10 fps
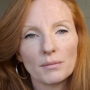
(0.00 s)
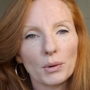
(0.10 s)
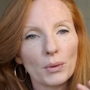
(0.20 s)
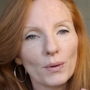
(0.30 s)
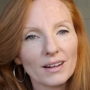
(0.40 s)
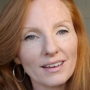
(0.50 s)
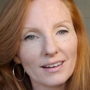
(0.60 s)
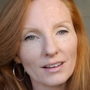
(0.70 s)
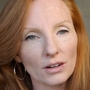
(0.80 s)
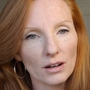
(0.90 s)
but we want to
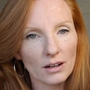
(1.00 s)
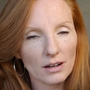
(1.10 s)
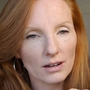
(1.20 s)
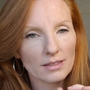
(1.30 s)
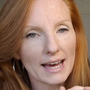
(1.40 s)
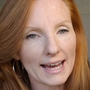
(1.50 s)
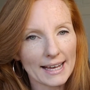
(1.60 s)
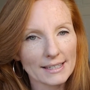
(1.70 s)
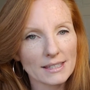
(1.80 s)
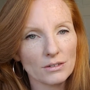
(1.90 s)
get the
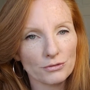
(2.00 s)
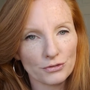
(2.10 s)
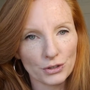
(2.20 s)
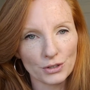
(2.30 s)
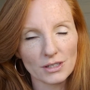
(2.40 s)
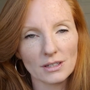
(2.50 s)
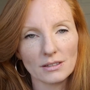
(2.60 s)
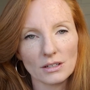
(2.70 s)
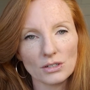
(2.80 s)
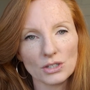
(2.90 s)
S first.
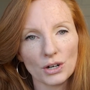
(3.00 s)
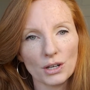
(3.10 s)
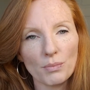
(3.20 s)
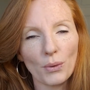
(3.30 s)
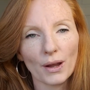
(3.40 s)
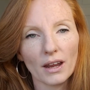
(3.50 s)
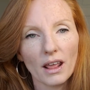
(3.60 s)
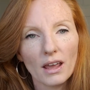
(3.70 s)
That's our starting point.